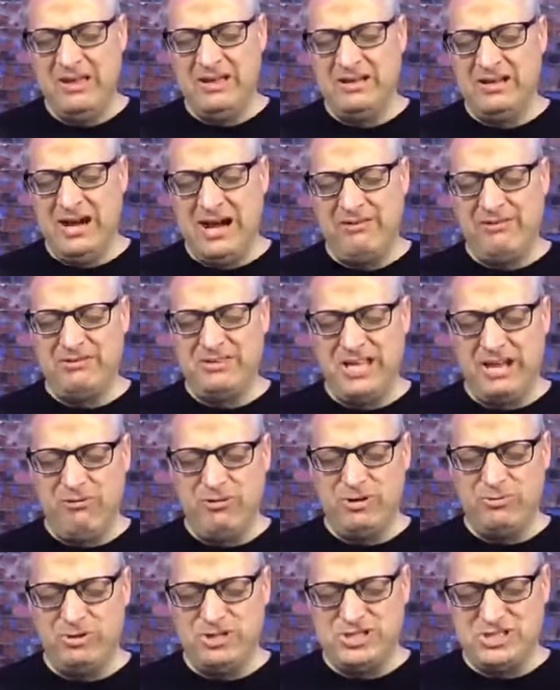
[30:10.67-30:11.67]
God, that they
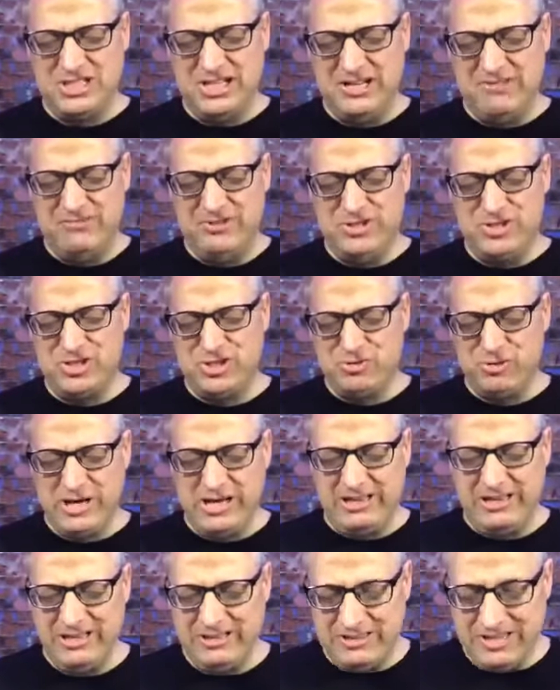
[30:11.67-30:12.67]
would receive the
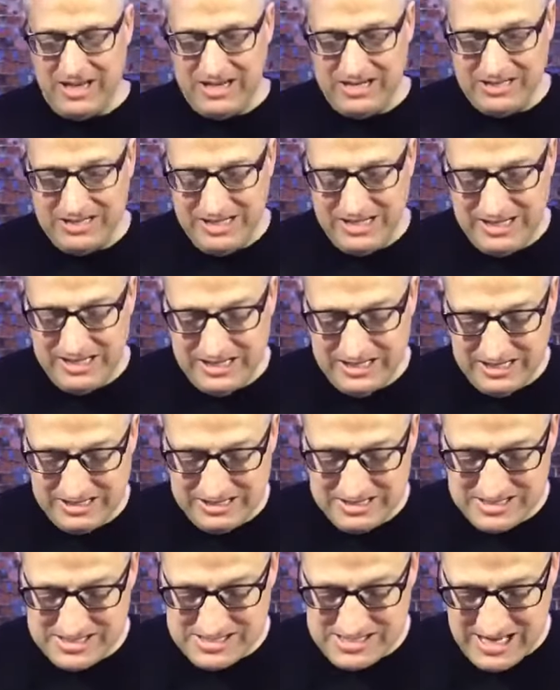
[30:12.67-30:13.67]
strength that they need at
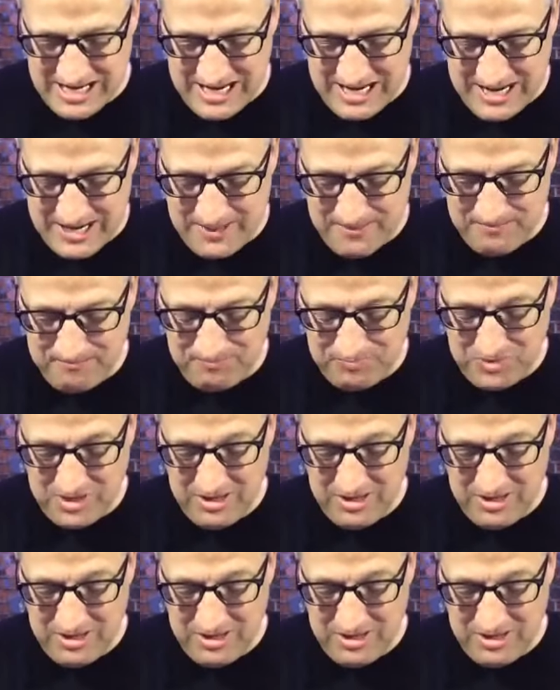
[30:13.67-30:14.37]
this time.